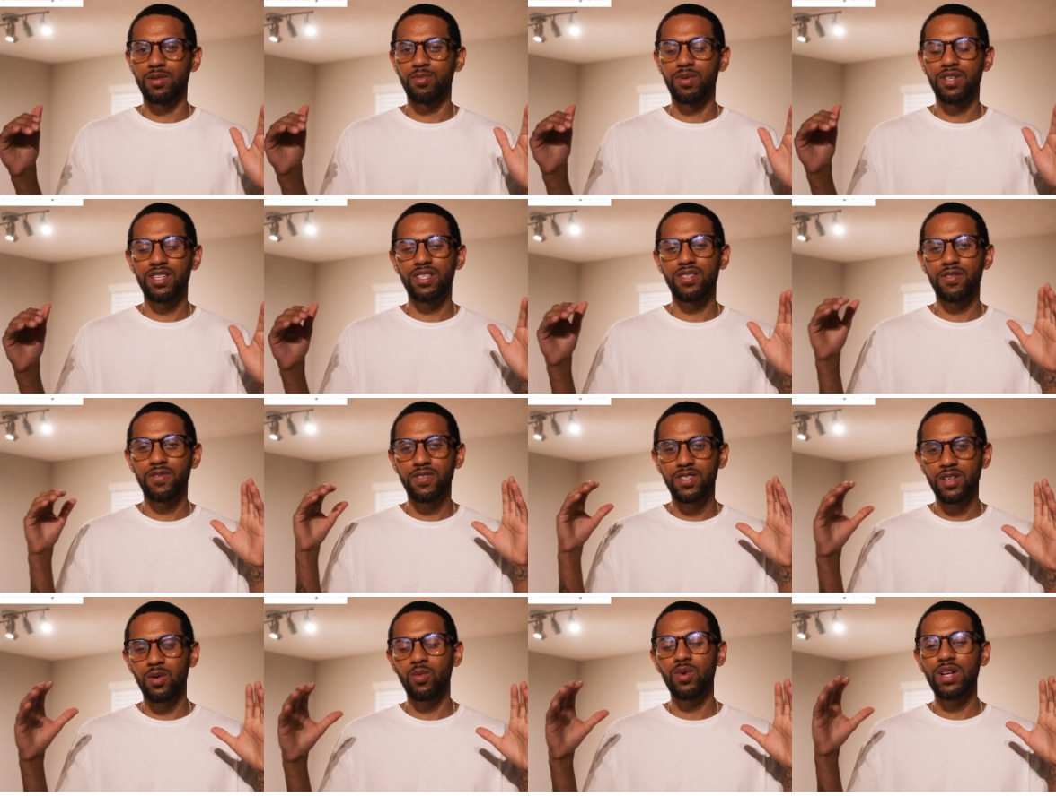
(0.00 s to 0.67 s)
Because if
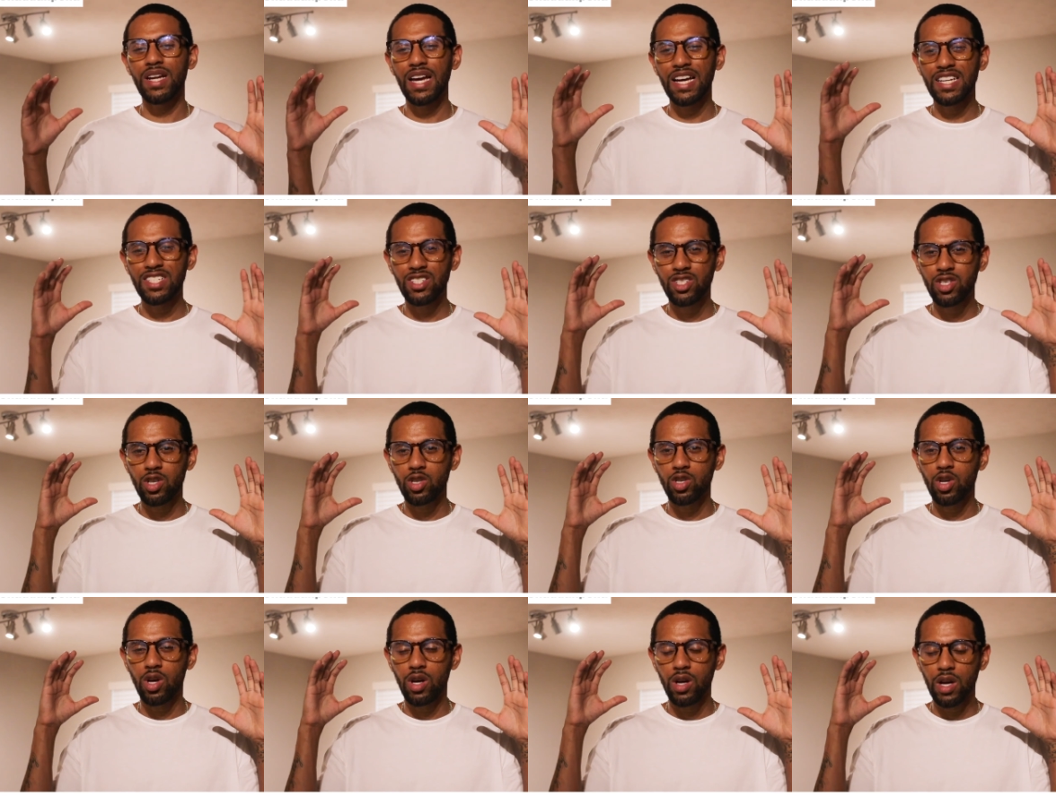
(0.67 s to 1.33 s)
someone has
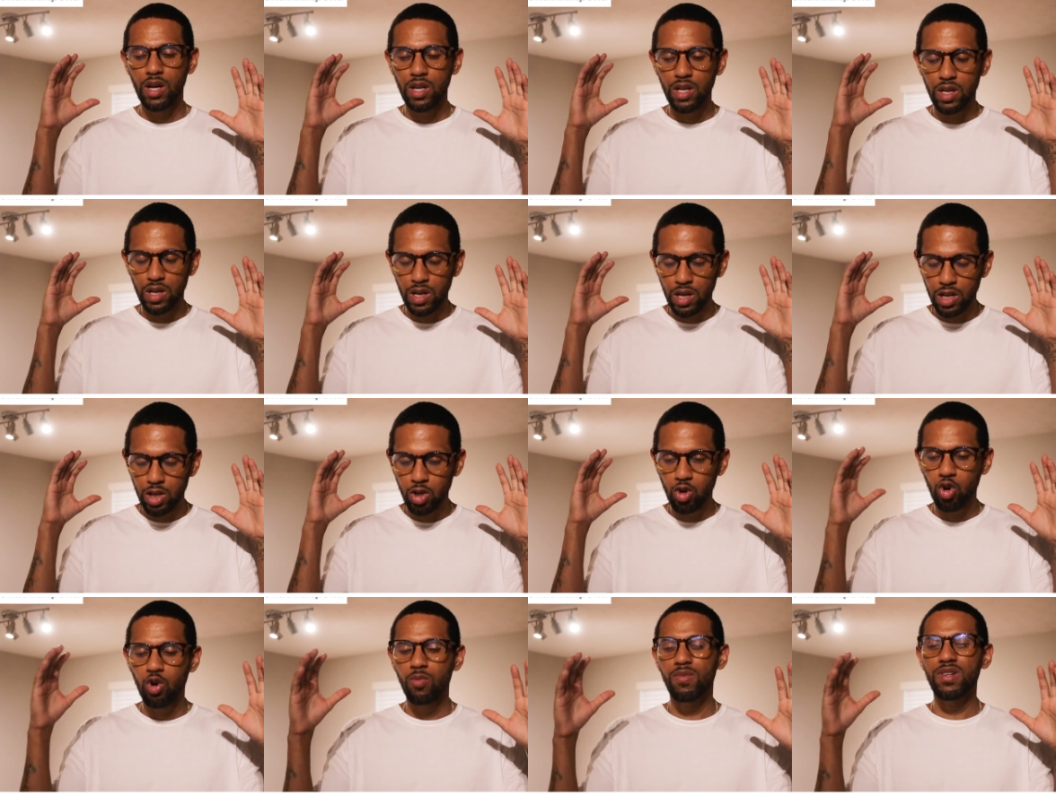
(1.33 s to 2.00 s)
an
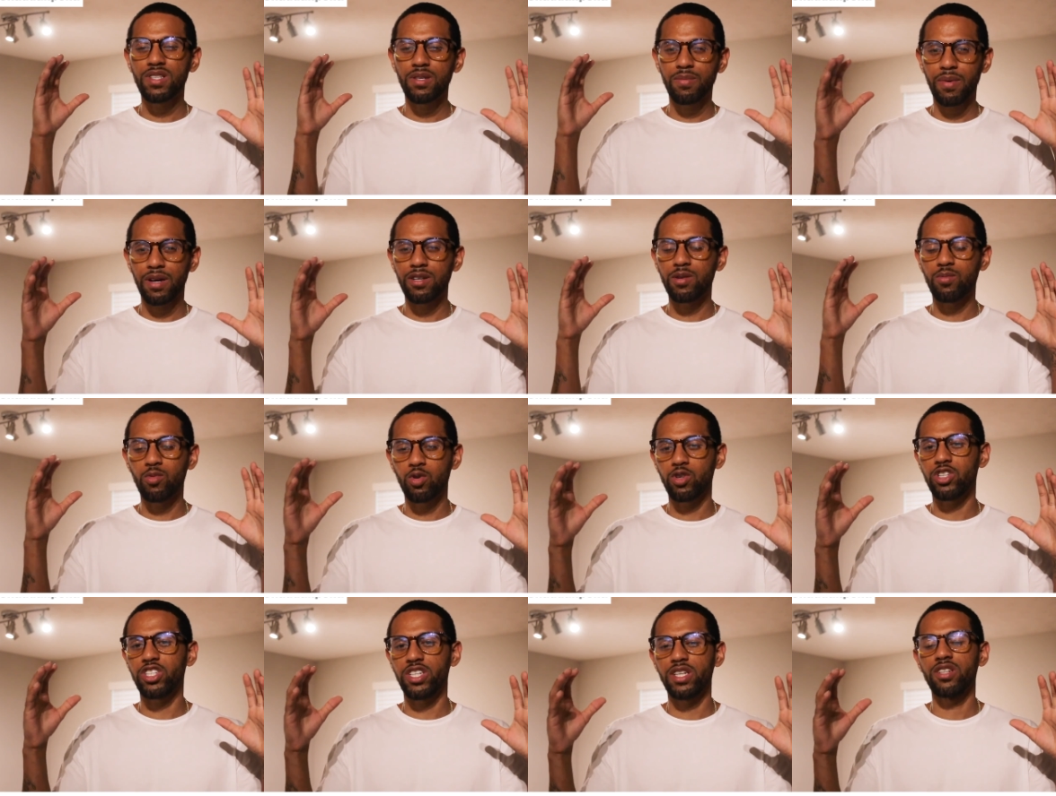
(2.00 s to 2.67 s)
enormous amount of
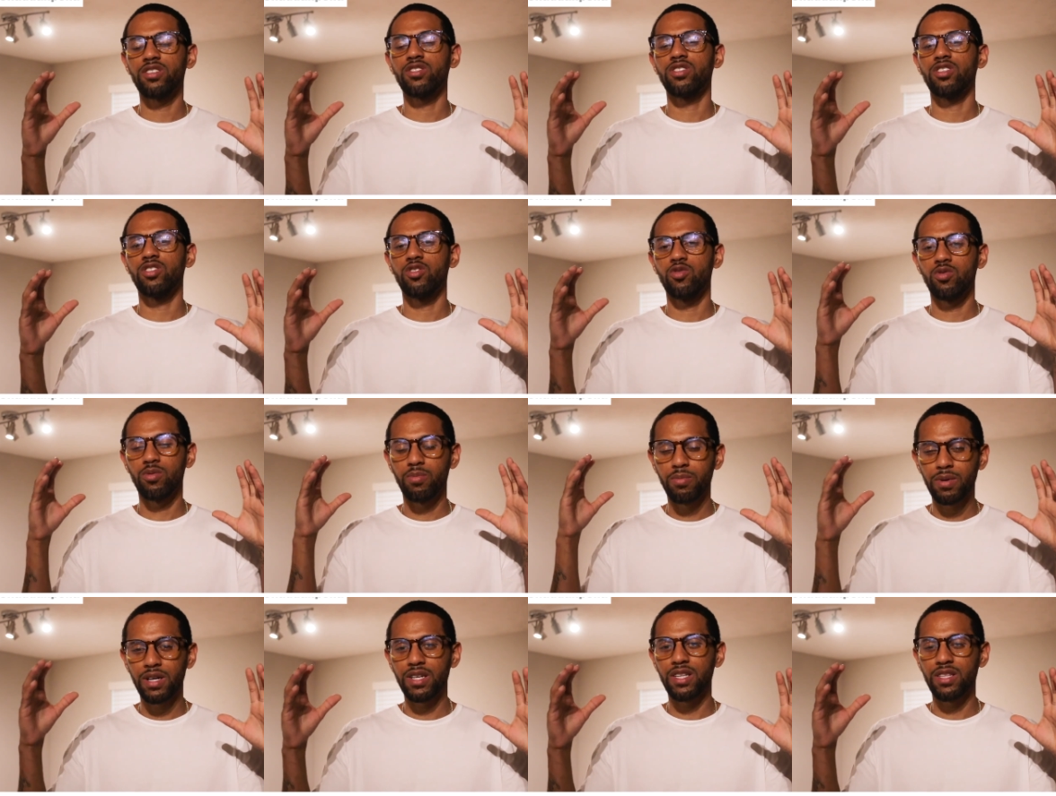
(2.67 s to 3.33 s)
more shares than you
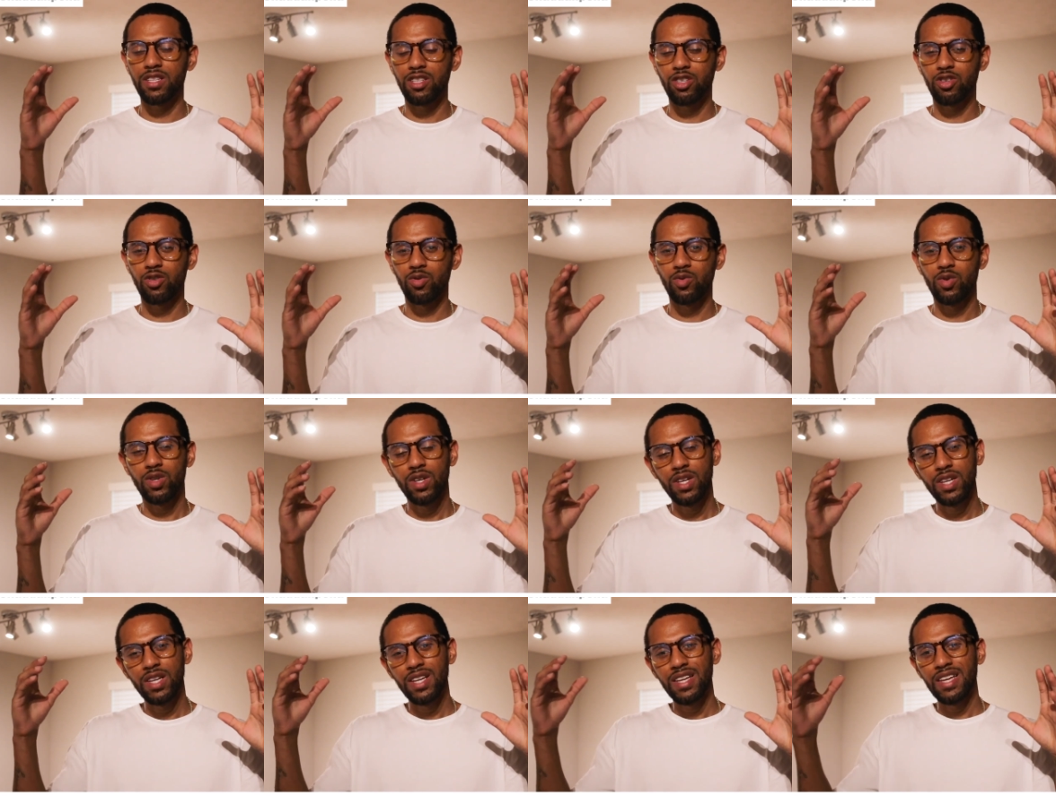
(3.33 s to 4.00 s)
and money than you,
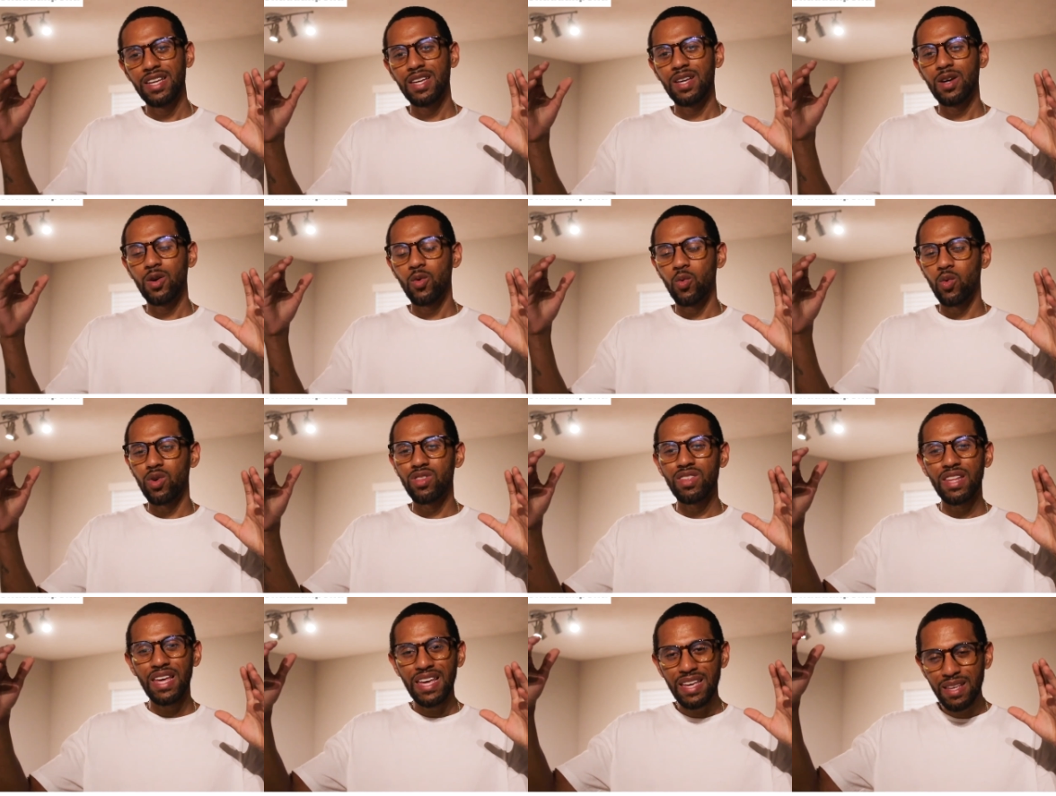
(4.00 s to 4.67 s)

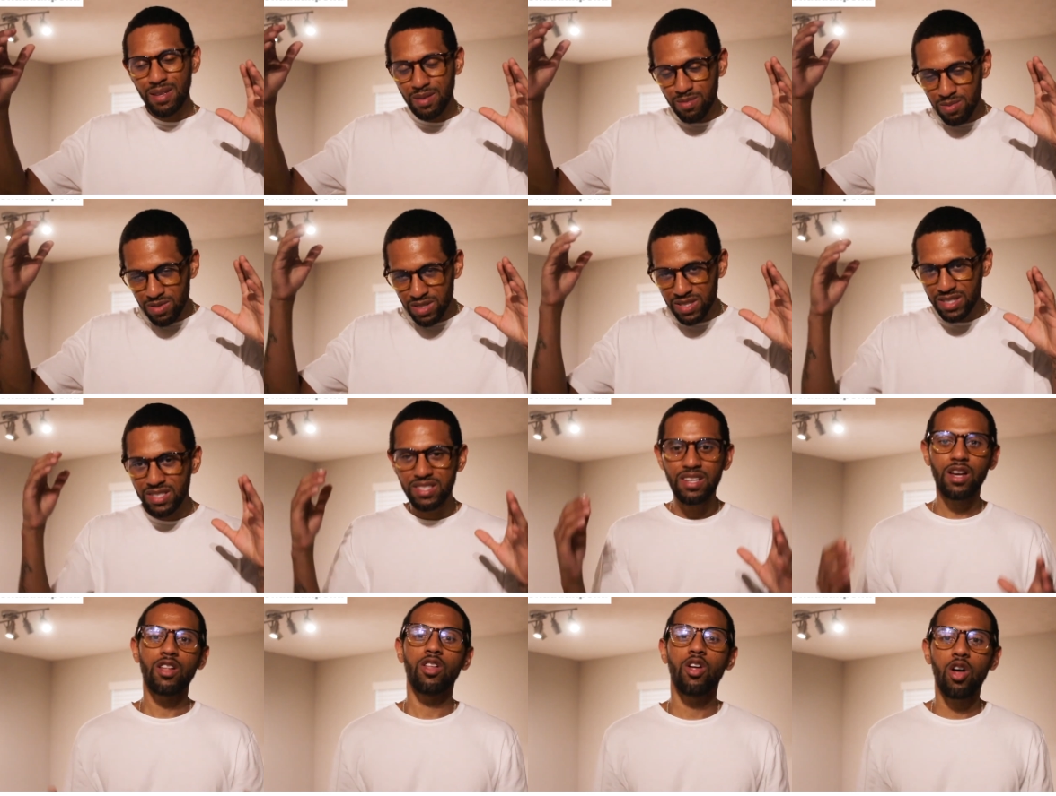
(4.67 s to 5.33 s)
when they
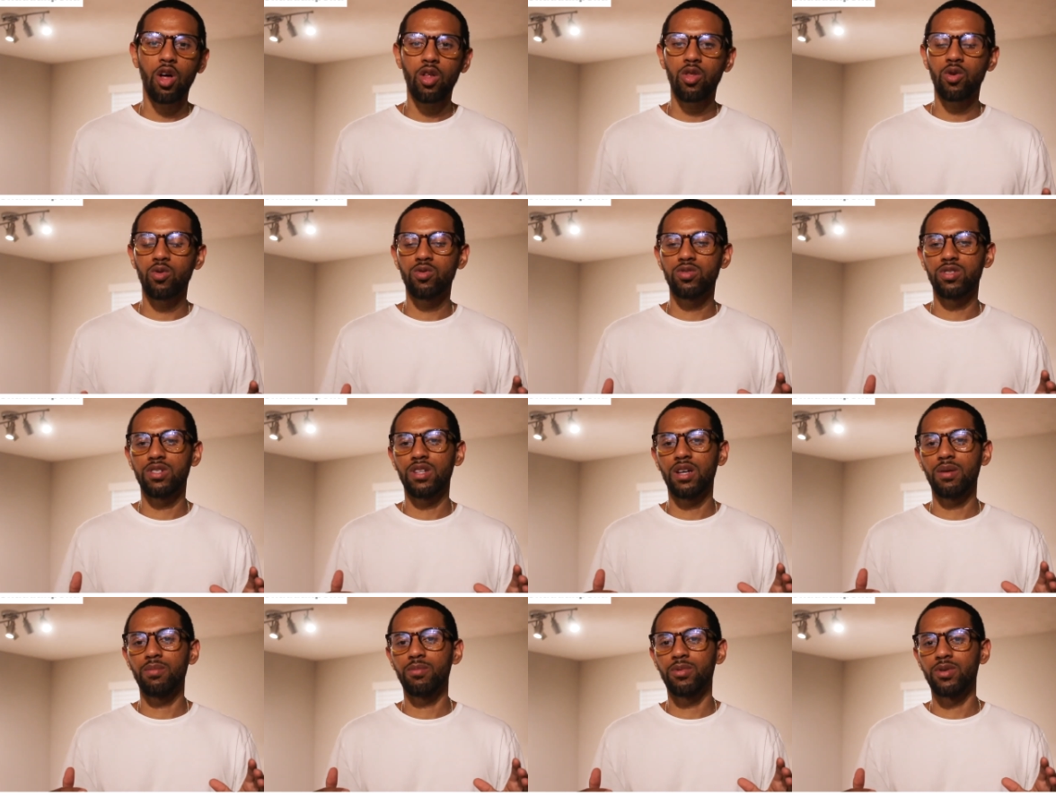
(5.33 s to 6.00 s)
sell all those
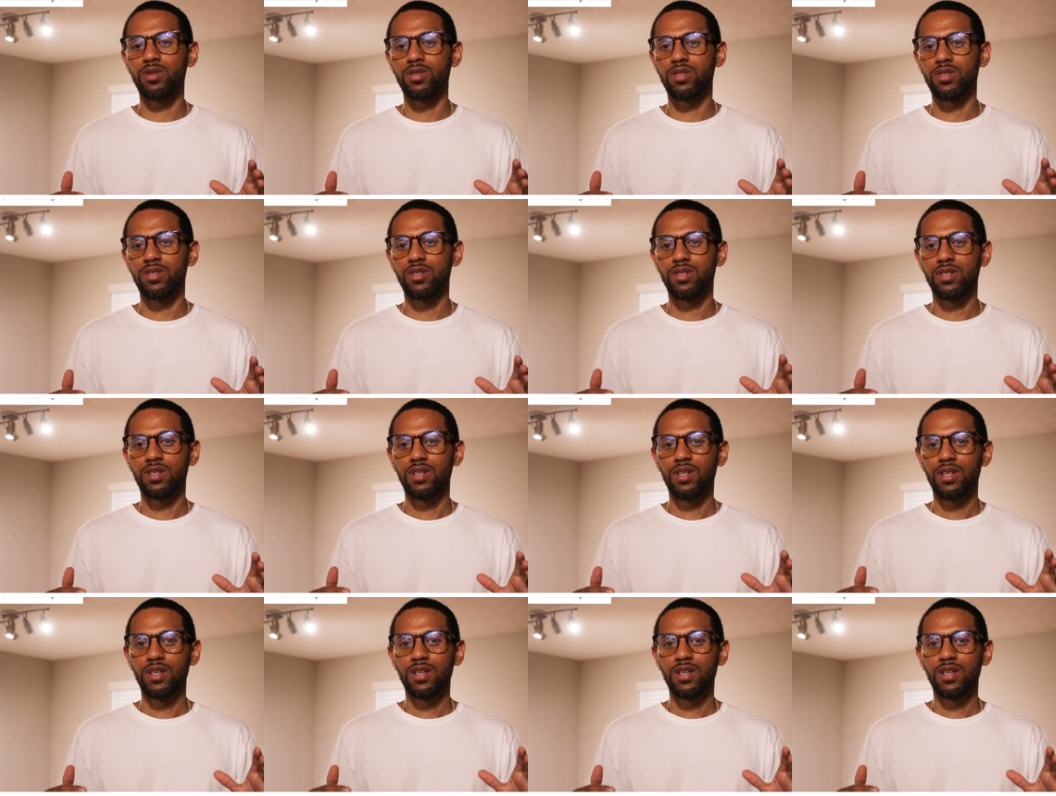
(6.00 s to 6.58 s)
numbers,